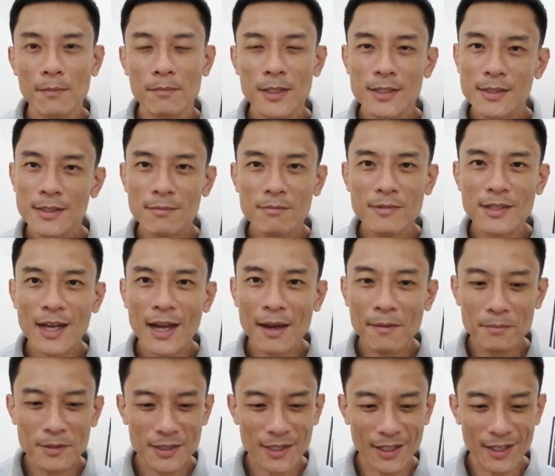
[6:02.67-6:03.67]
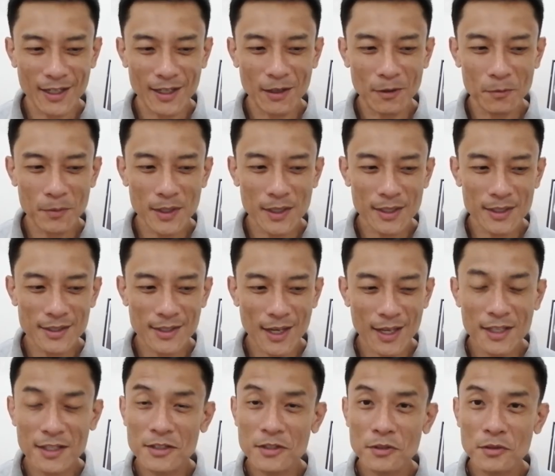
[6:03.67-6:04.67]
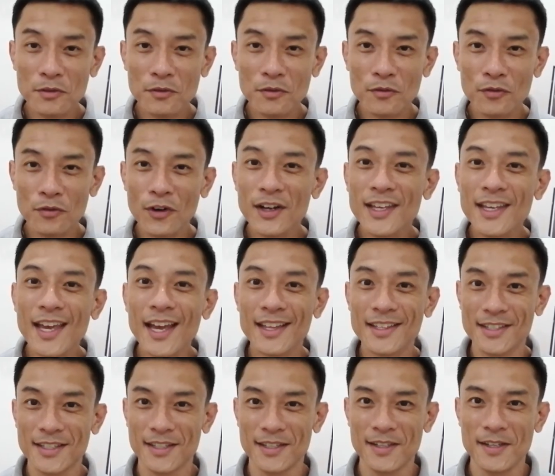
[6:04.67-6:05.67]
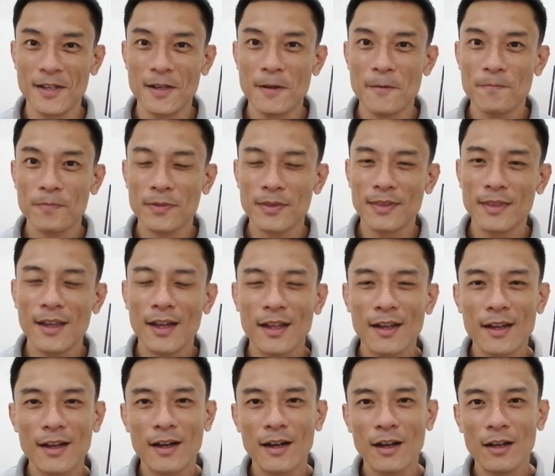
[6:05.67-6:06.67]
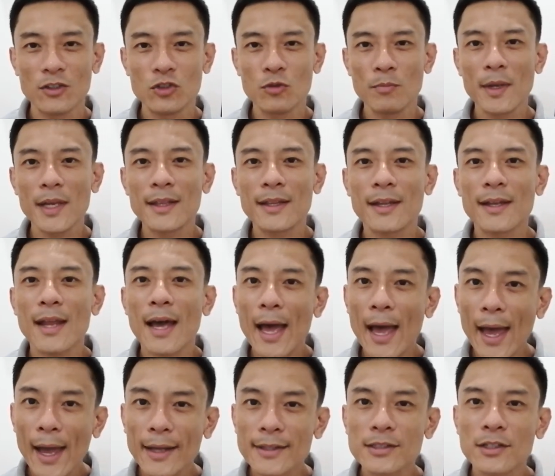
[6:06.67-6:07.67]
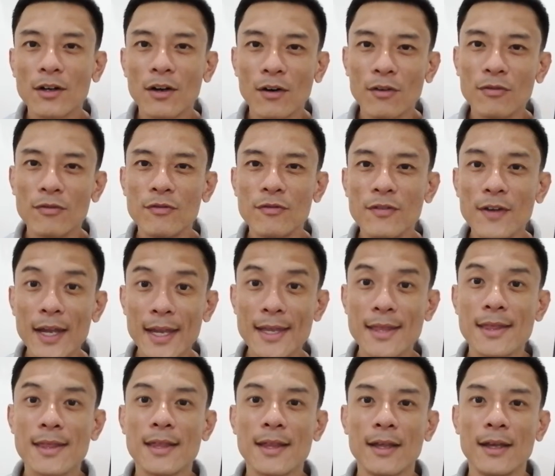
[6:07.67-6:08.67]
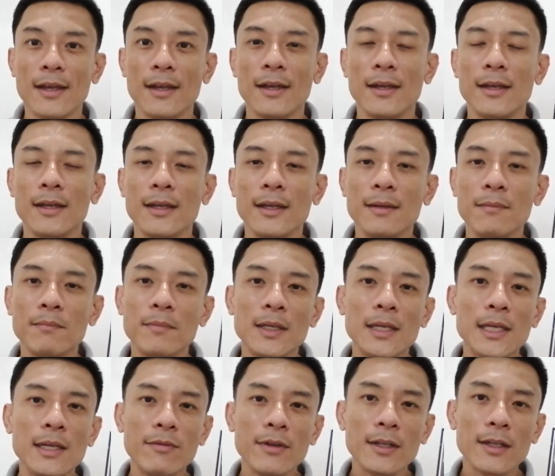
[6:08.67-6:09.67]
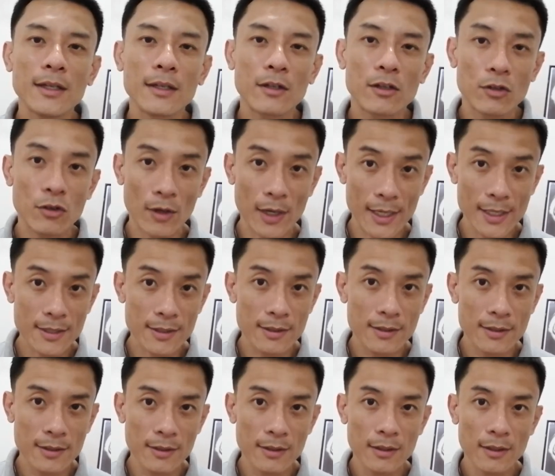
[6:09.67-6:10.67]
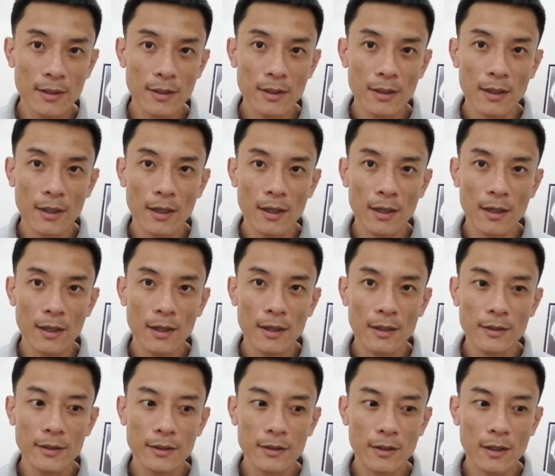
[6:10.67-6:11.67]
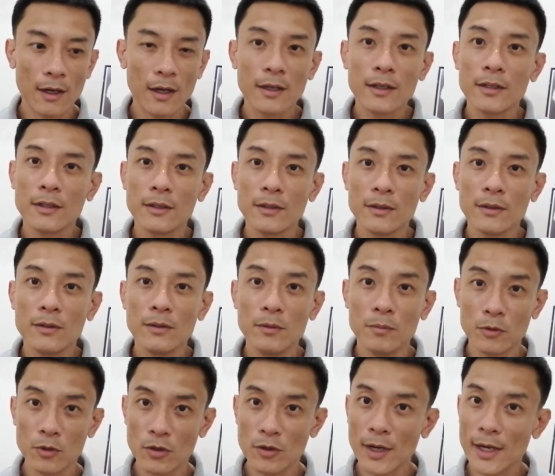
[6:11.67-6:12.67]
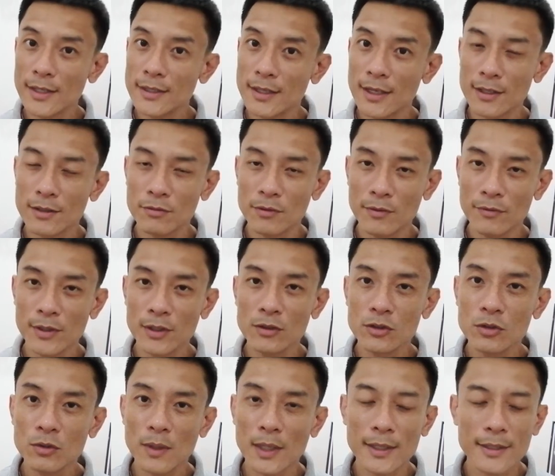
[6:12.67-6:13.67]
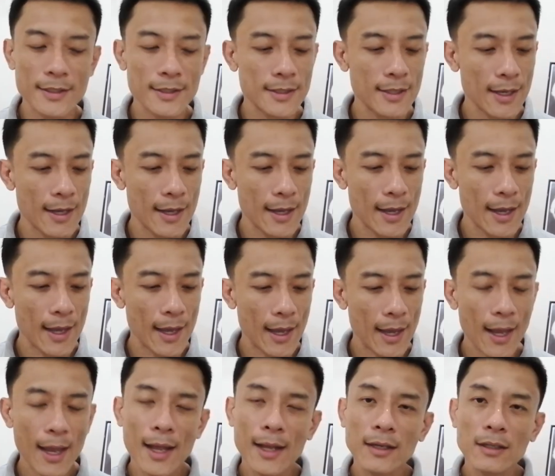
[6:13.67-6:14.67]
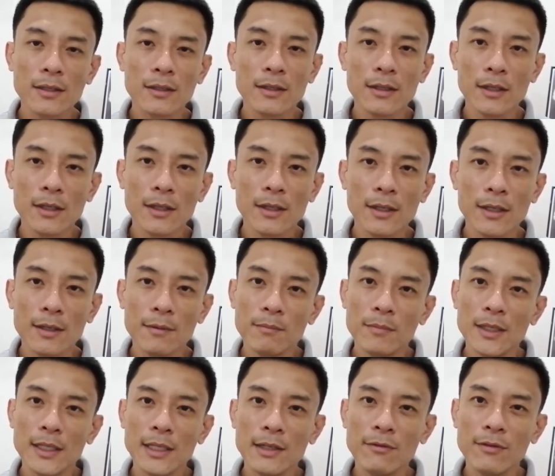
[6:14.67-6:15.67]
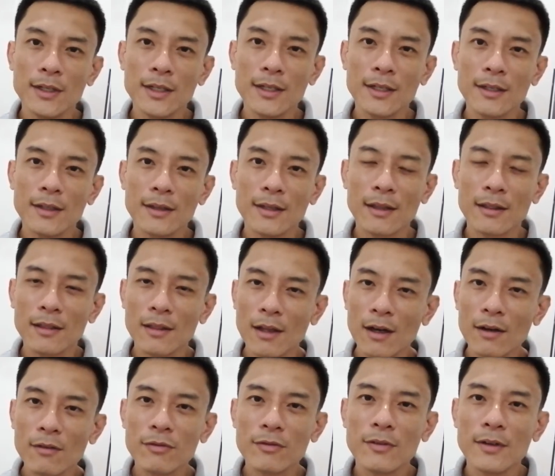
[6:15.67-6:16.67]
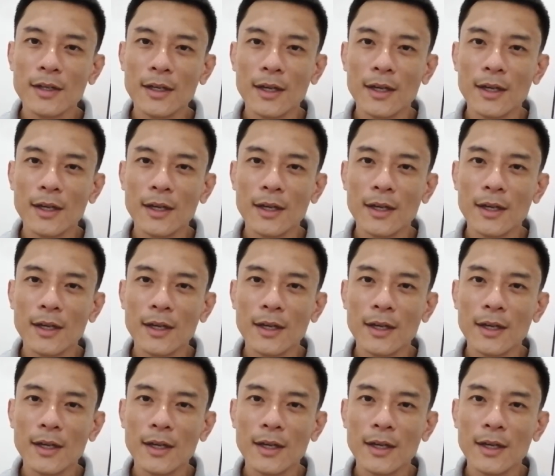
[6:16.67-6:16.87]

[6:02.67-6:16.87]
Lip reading: But sometimes we tend to forget that to make that act of faith in believing in Christ, the God whom Christ has revealed to us, and in believing that love